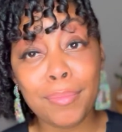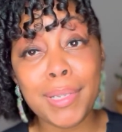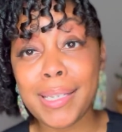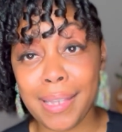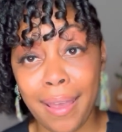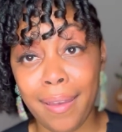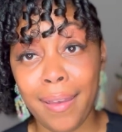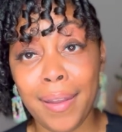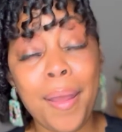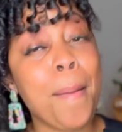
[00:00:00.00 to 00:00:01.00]

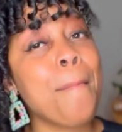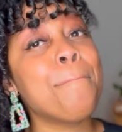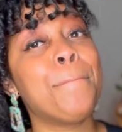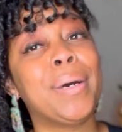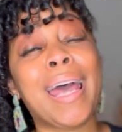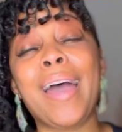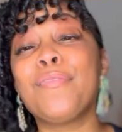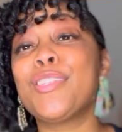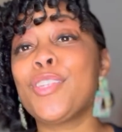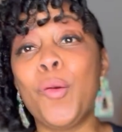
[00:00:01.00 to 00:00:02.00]
sad. But I have
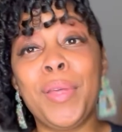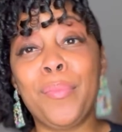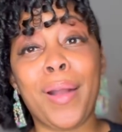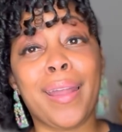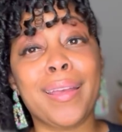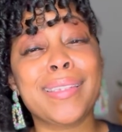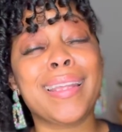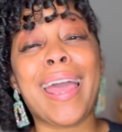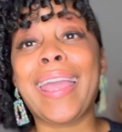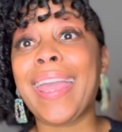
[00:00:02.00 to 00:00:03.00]
so many products
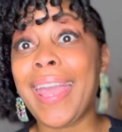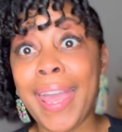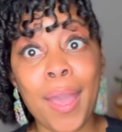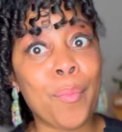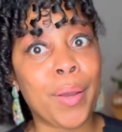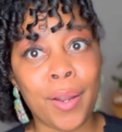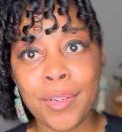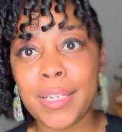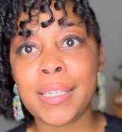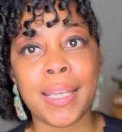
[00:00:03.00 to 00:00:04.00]
that I can't
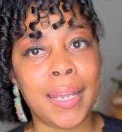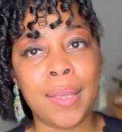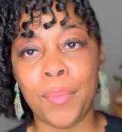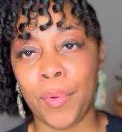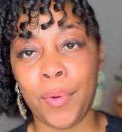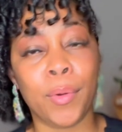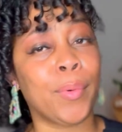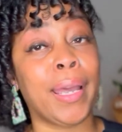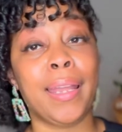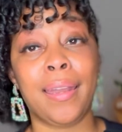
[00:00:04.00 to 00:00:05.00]
purchase anymore
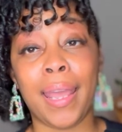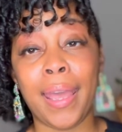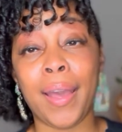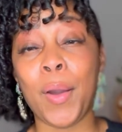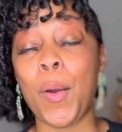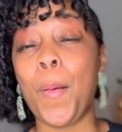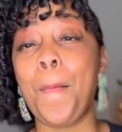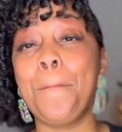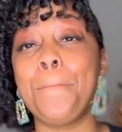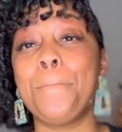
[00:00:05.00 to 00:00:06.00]
right now.
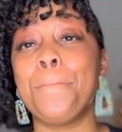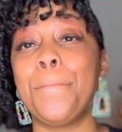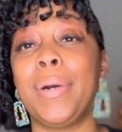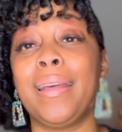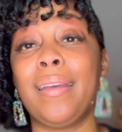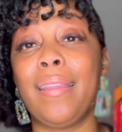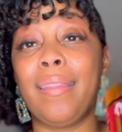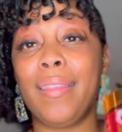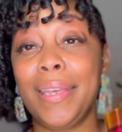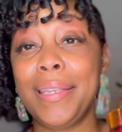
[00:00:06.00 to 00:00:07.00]
But
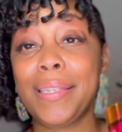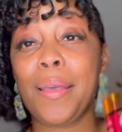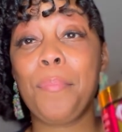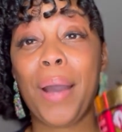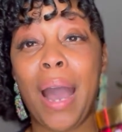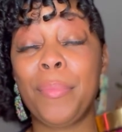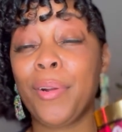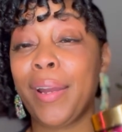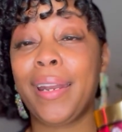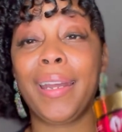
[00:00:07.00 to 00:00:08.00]
this
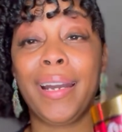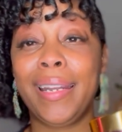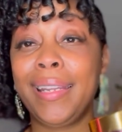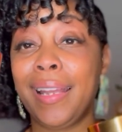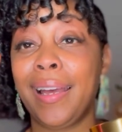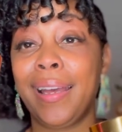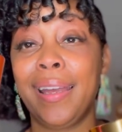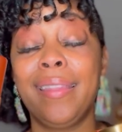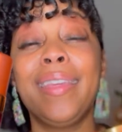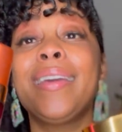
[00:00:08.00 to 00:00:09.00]
pomegranate and honey
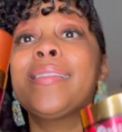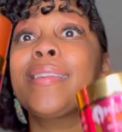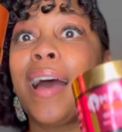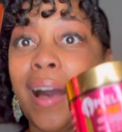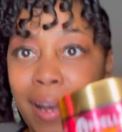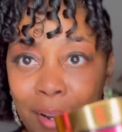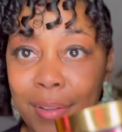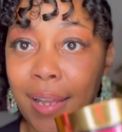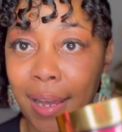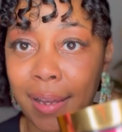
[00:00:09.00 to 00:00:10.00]
line, the entire
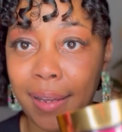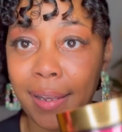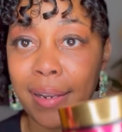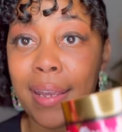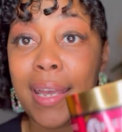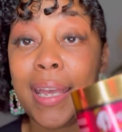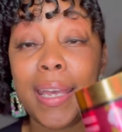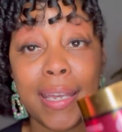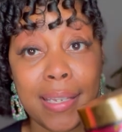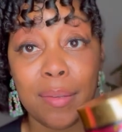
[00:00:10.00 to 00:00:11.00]
line
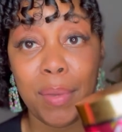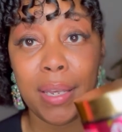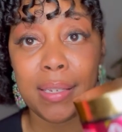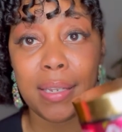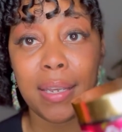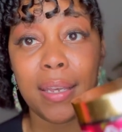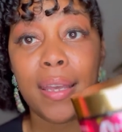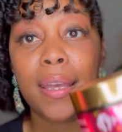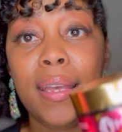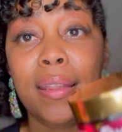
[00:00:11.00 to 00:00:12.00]
is amazing.
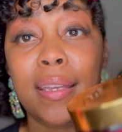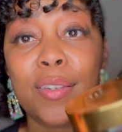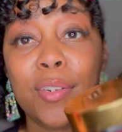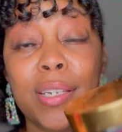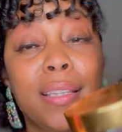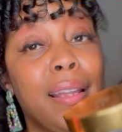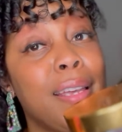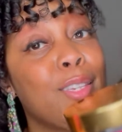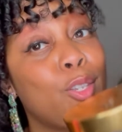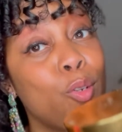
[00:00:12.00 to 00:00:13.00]
These are just the
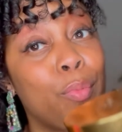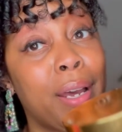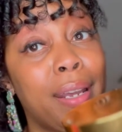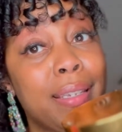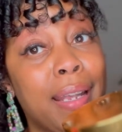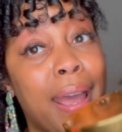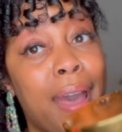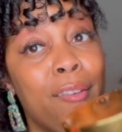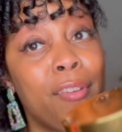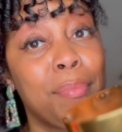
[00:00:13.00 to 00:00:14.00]
last 2 products that I
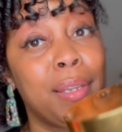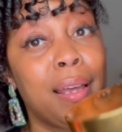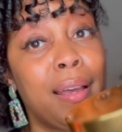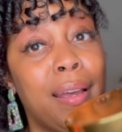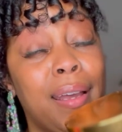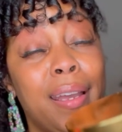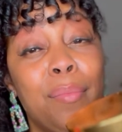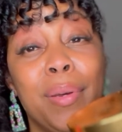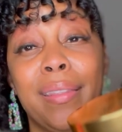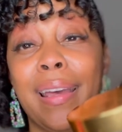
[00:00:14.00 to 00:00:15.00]
have from the line,
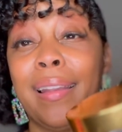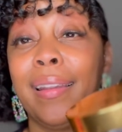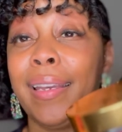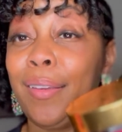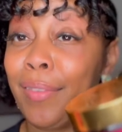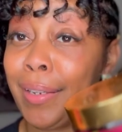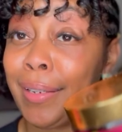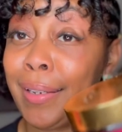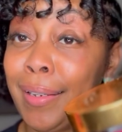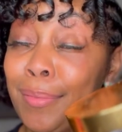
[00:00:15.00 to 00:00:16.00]
but that
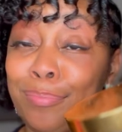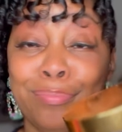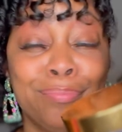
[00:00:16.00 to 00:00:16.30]
leave-in,